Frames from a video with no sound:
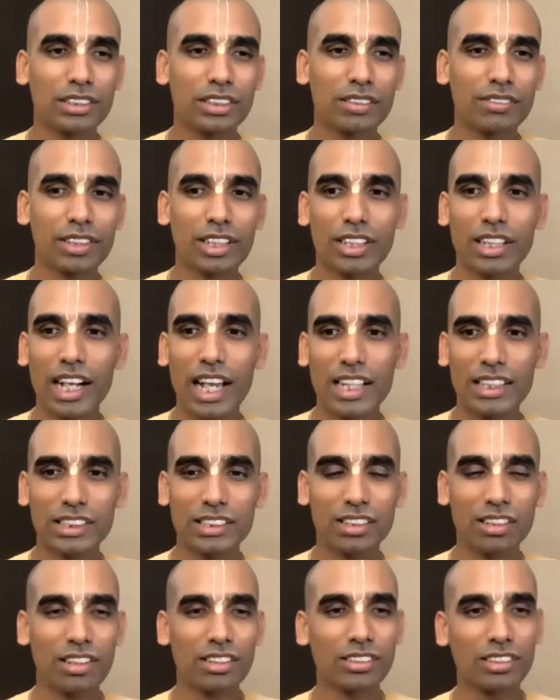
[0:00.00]
Even in the
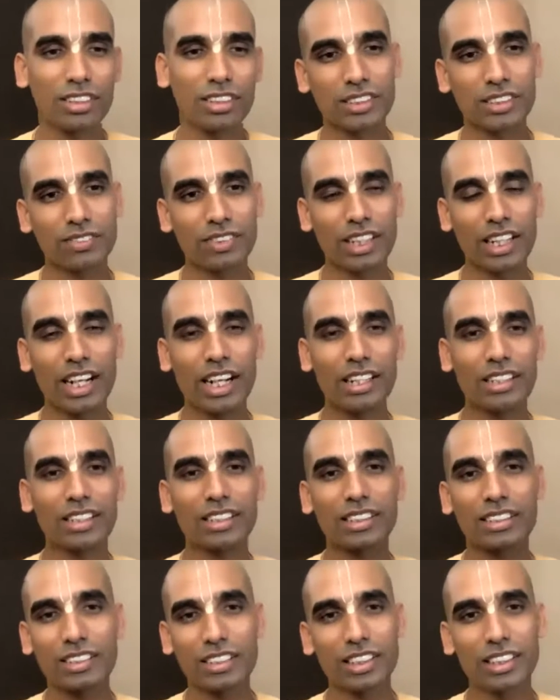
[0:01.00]
last class also we had
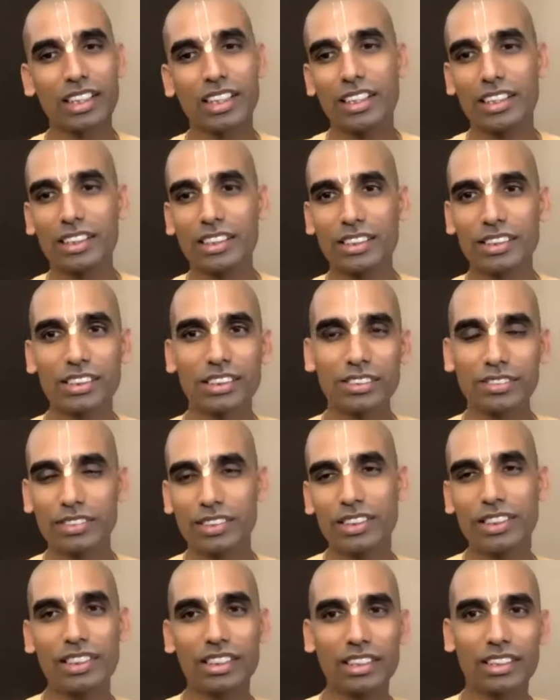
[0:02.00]
this issue
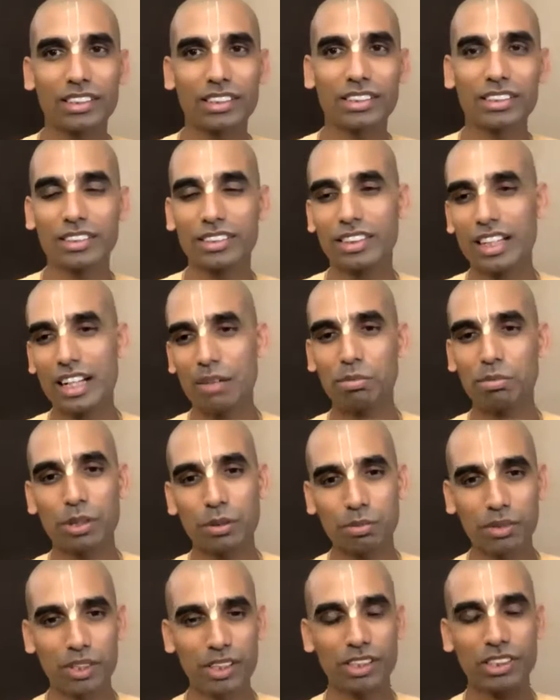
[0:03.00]
with the
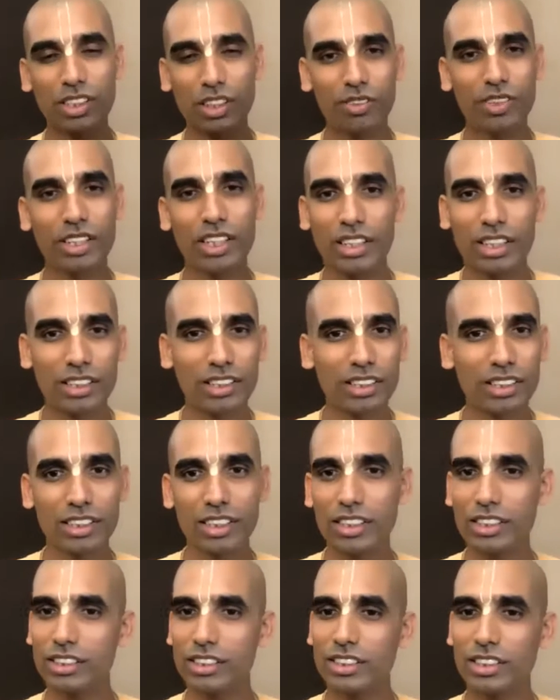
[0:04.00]
laptop and sound and other
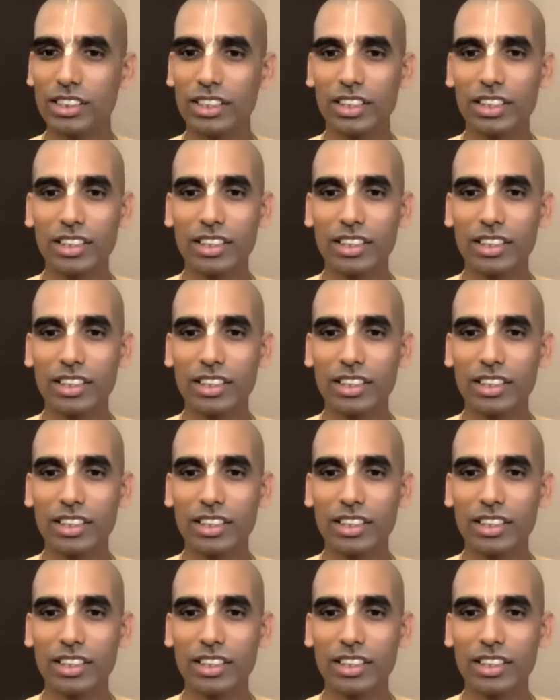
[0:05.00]
things.